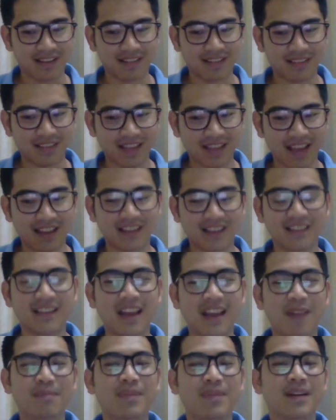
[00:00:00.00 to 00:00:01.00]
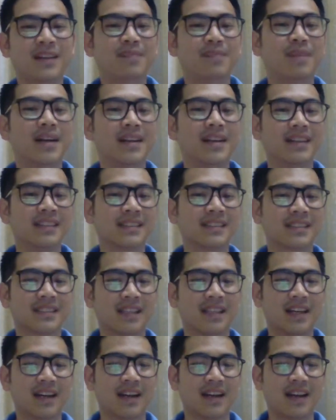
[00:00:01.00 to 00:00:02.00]
taken their
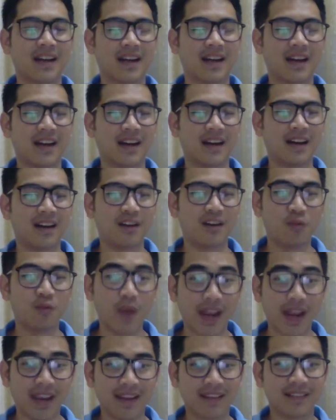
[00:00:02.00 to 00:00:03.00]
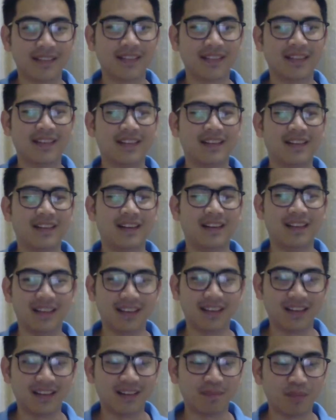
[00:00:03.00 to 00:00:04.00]
burdens away
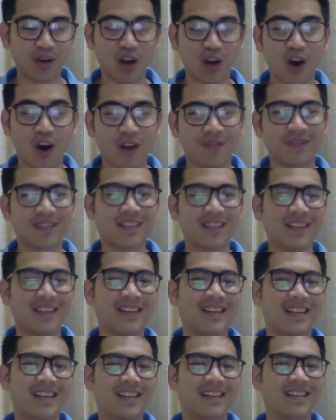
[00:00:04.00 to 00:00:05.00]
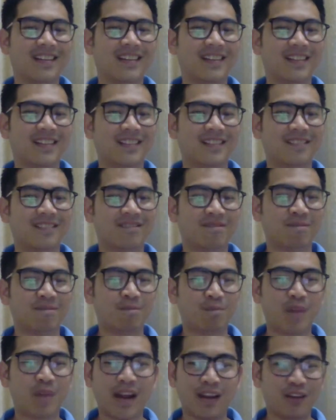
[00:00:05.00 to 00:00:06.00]
a lot
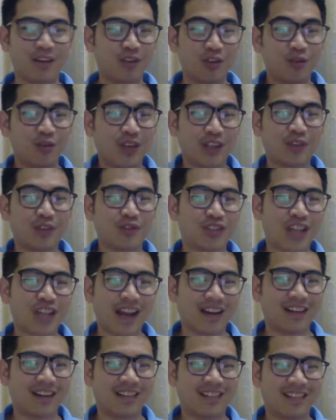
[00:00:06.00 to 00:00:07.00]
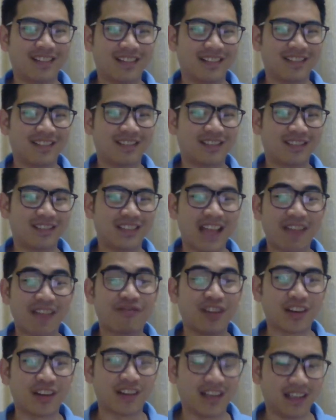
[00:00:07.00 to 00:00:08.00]
by no need to check that
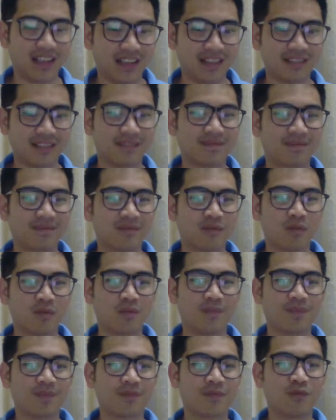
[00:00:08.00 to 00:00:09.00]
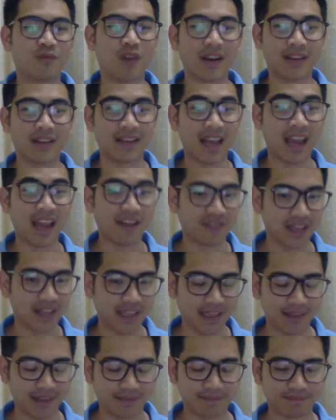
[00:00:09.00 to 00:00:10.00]
frequently what they have key
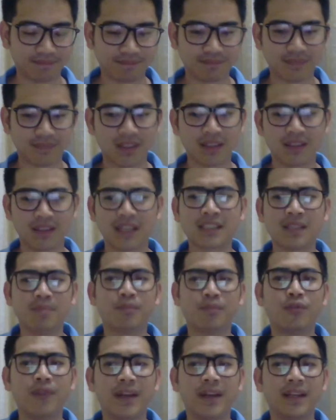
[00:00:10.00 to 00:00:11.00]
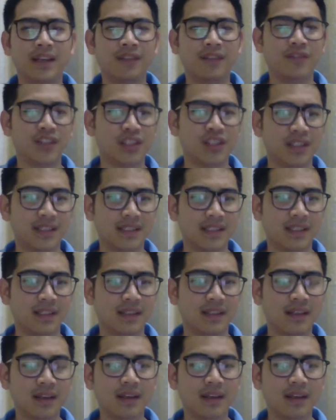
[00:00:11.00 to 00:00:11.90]
in, thus improving the efficiency.